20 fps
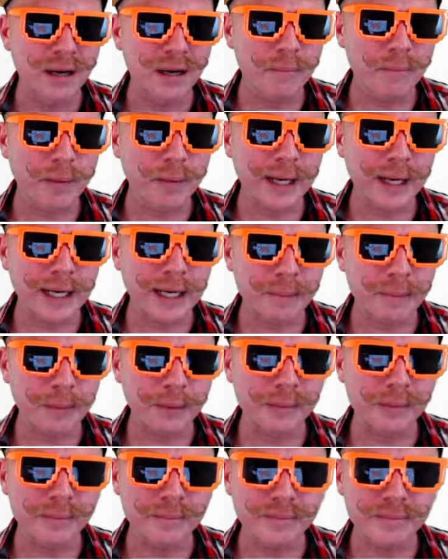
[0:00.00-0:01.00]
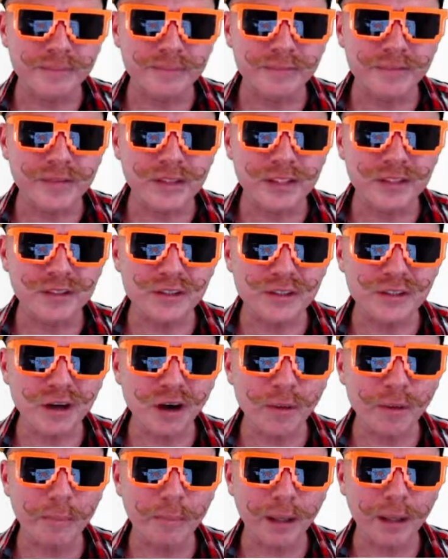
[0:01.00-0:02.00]
Pineapple does
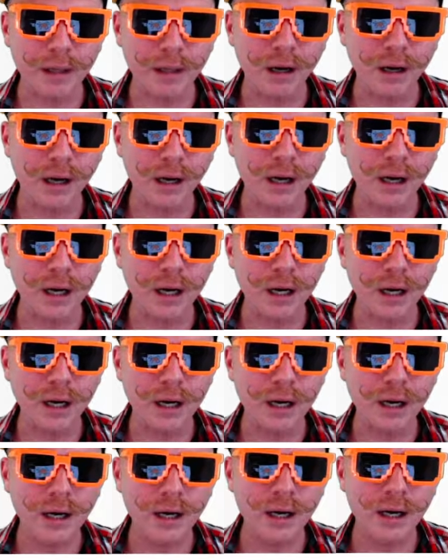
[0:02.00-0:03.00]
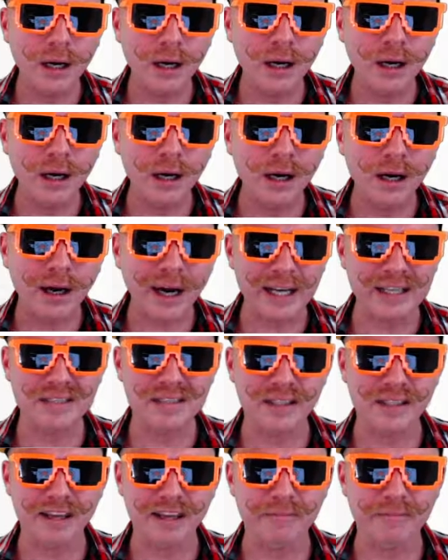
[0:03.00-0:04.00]
not belong. I used
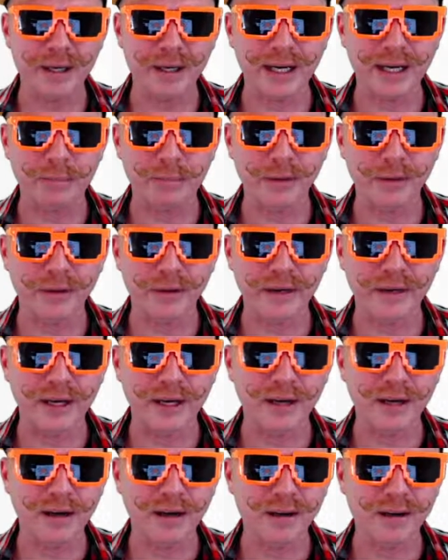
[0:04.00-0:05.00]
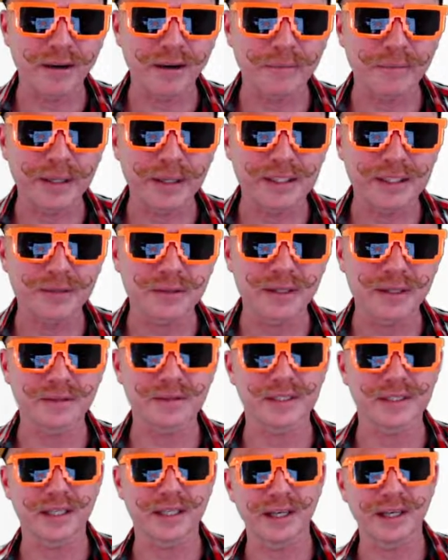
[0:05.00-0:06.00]
to love pineapple on pizza when I
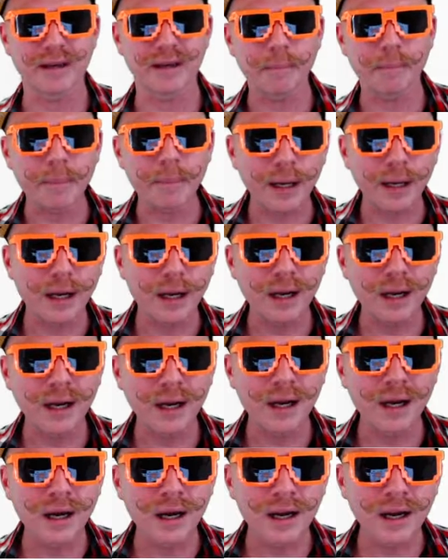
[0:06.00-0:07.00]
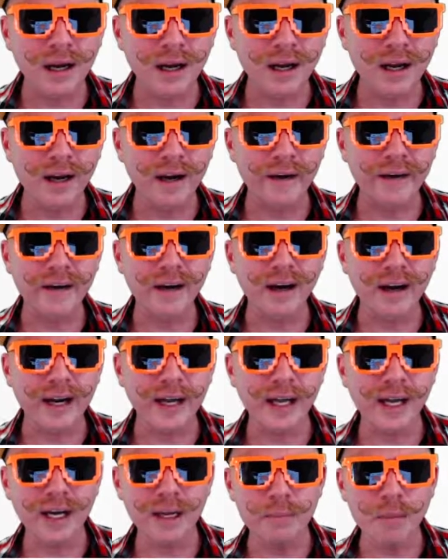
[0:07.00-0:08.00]
was a kid, but not
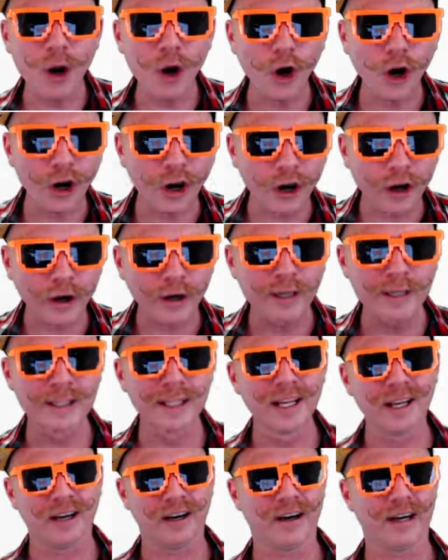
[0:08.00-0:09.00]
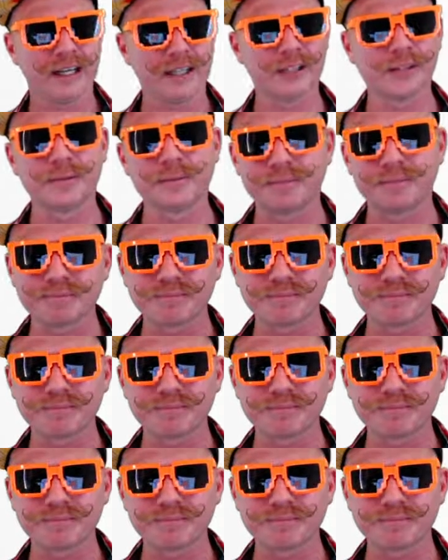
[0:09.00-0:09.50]
anymore. All right, cool.